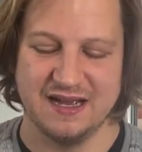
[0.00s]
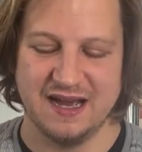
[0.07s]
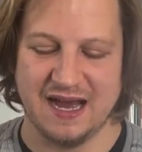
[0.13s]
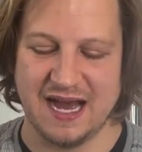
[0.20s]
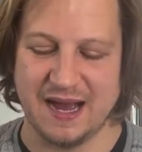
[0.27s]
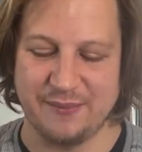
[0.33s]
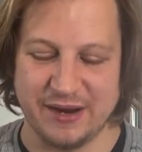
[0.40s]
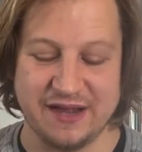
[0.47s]

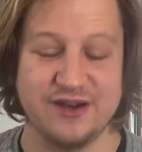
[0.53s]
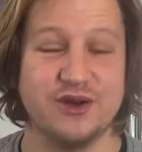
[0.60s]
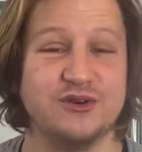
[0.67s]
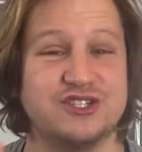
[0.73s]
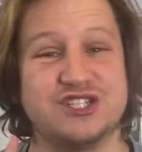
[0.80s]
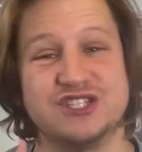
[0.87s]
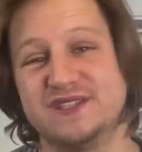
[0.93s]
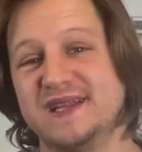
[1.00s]
uh, but I know
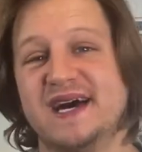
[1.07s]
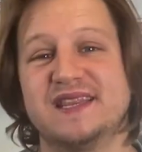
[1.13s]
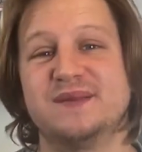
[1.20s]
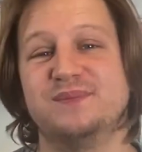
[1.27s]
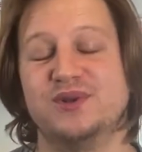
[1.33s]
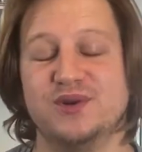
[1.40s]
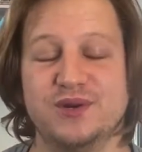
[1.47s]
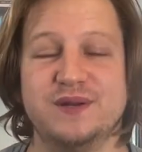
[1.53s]
which is not the
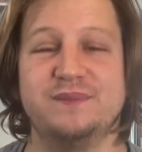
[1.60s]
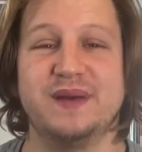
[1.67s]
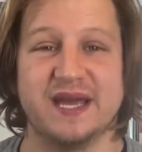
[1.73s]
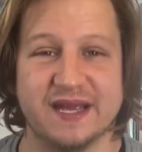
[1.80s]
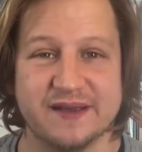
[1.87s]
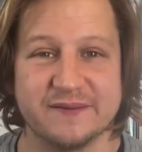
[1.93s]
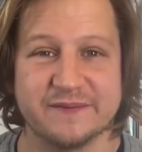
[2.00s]
blue and pink.